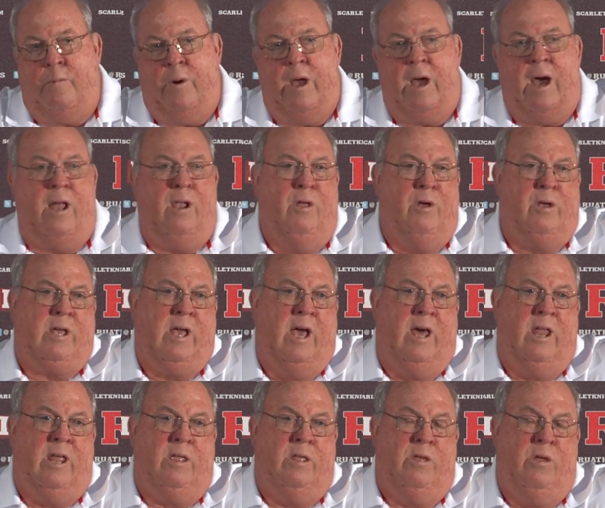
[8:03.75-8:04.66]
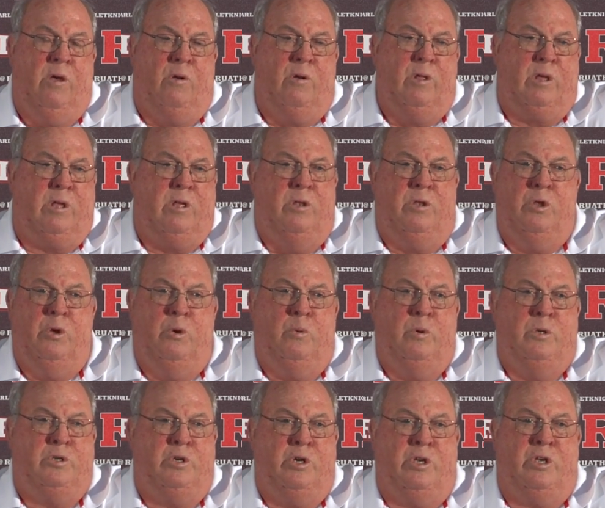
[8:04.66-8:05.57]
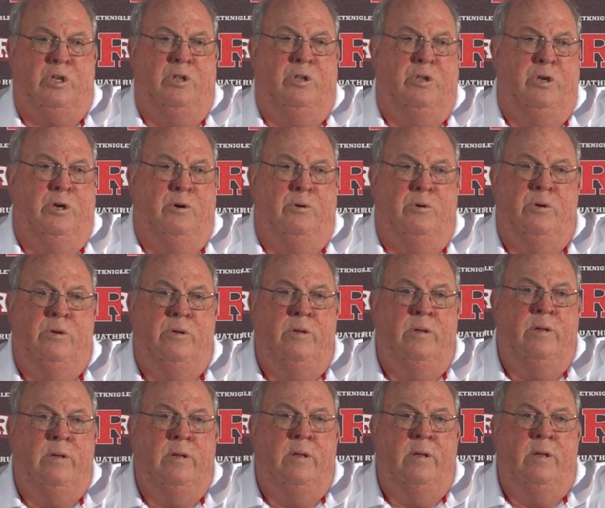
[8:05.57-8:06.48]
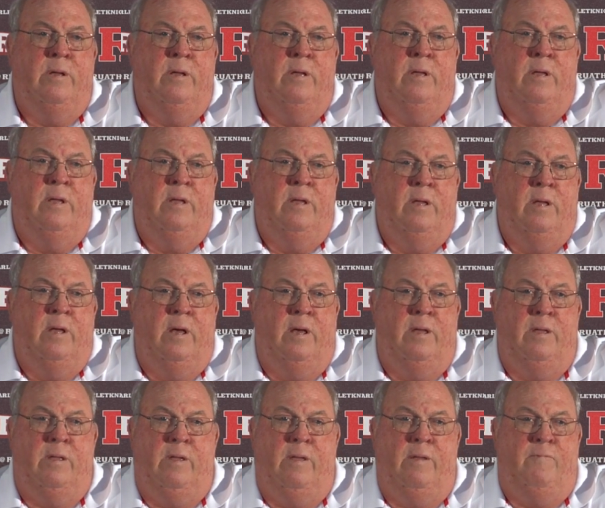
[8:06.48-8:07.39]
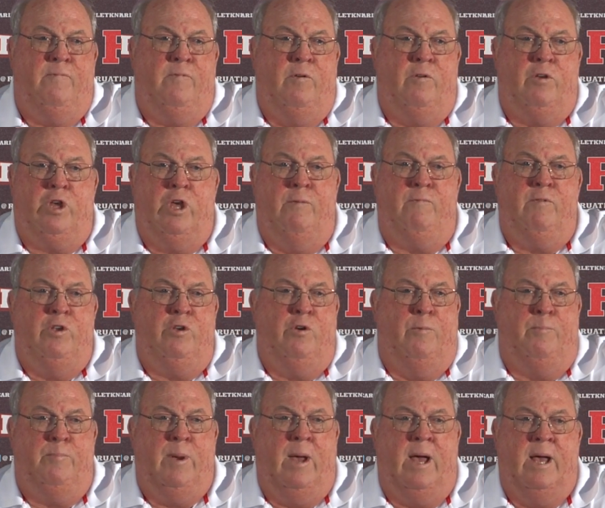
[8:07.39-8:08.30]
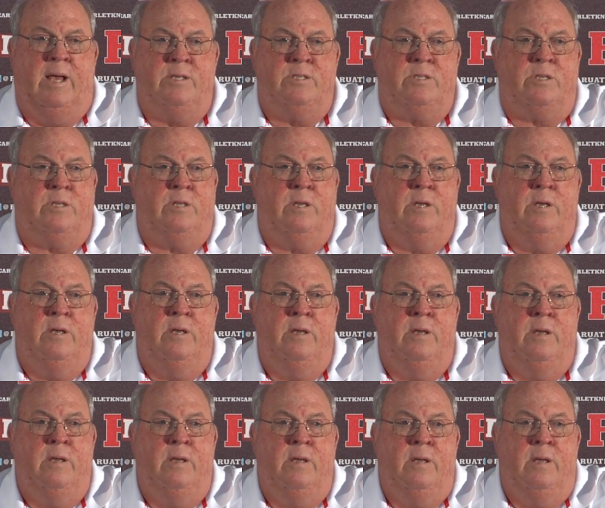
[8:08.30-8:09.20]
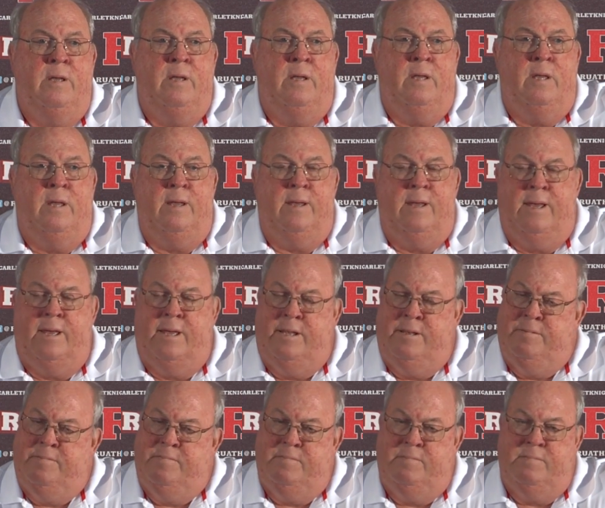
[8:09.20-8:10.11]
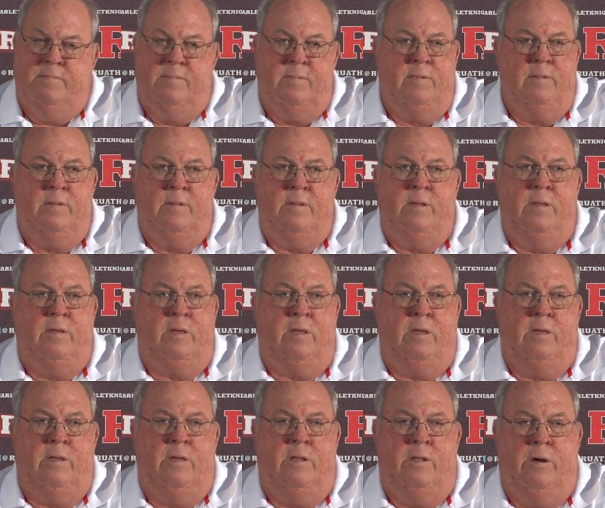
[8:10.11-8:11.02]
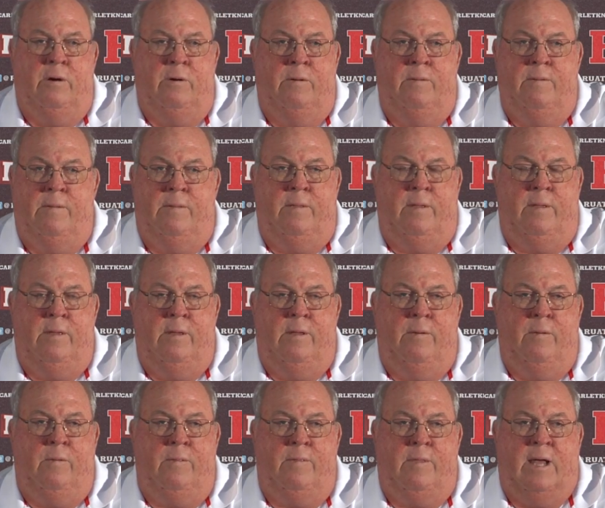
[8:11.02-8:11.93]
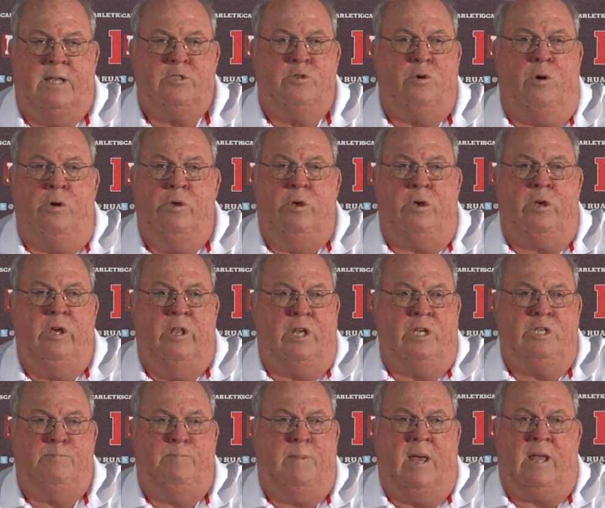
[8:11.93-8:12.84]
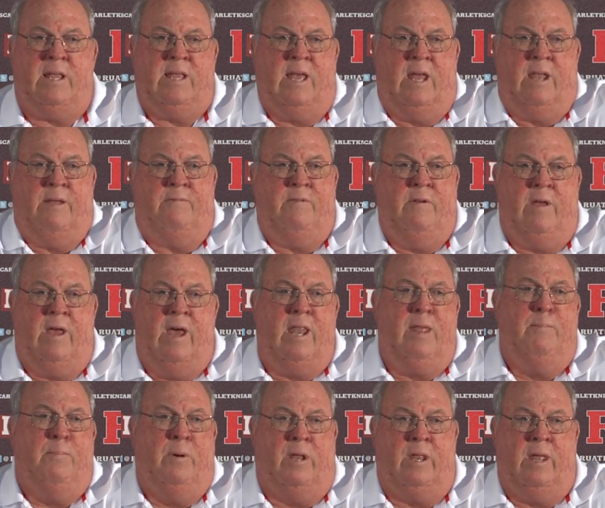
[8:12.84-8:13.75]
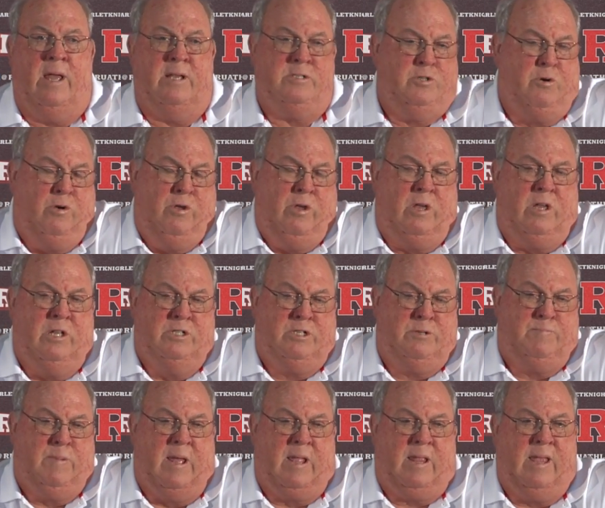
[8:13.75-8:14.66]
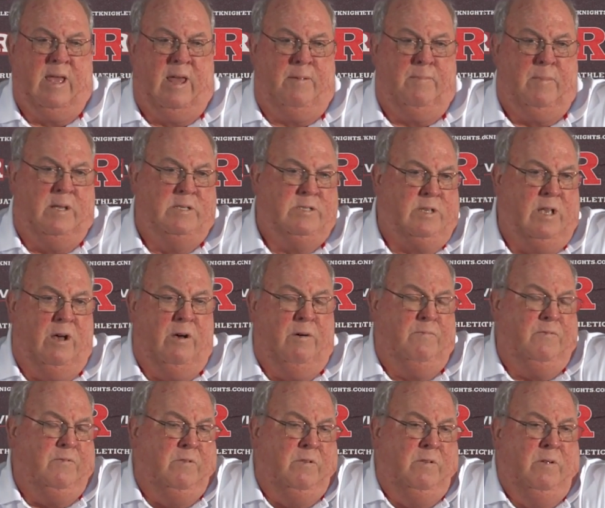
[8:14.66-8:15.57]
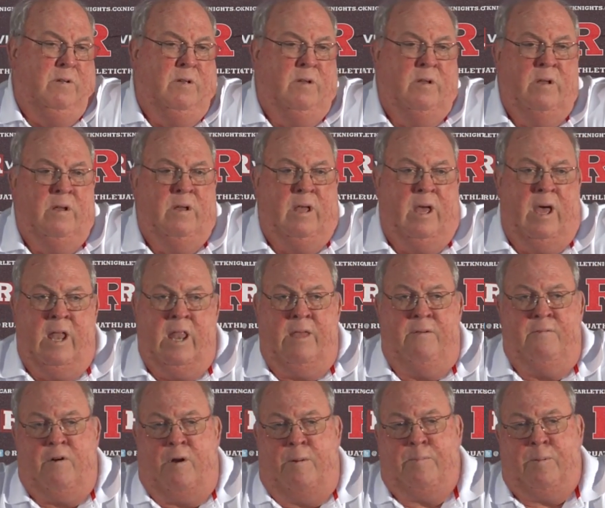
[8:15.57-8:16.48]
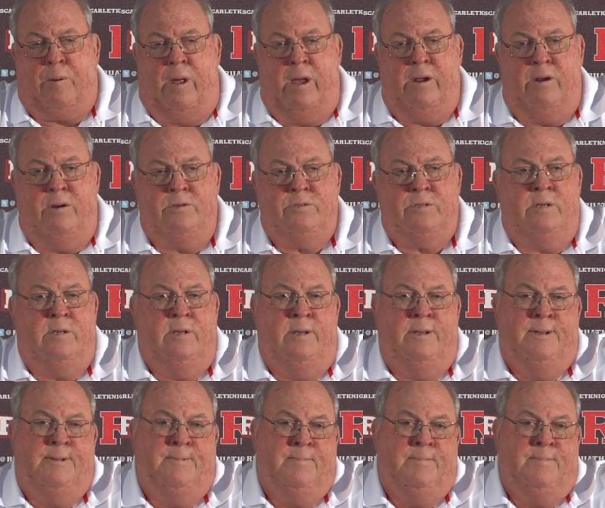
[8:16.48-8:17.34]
way I look at it, you only can do what you can do. If you're given your best, and you know, that's all you can expect out of anybody. That's all you can expect out of myself or any of our players.